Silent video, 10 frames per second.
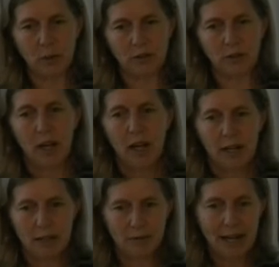which
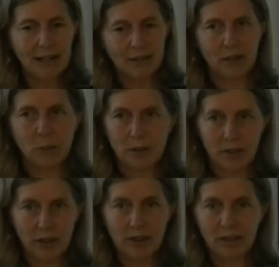in reality, we
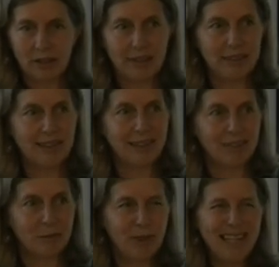think that he didn't
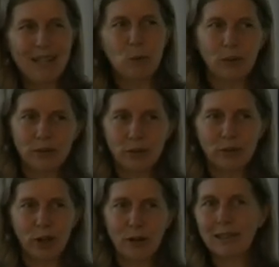really want to
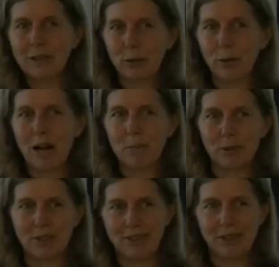totally scrap,
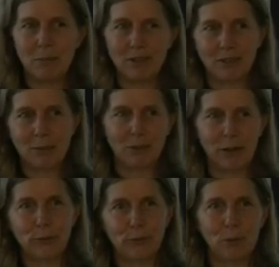but he committed
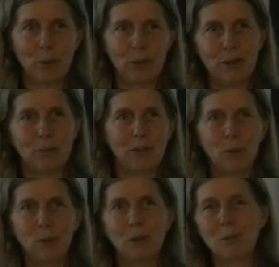himself to abide by
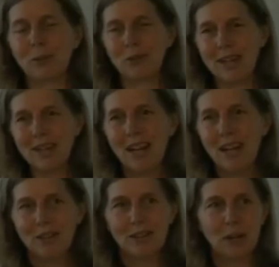what people said.
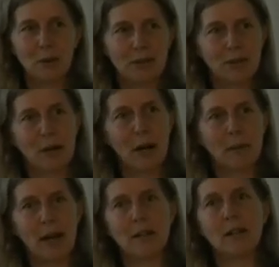So he scrapped
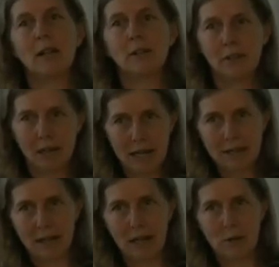that,
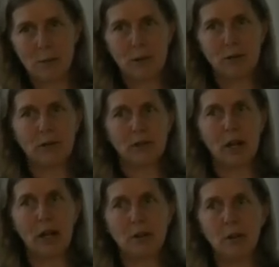delaying the low emission
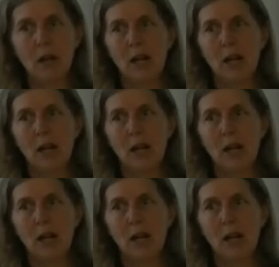zone.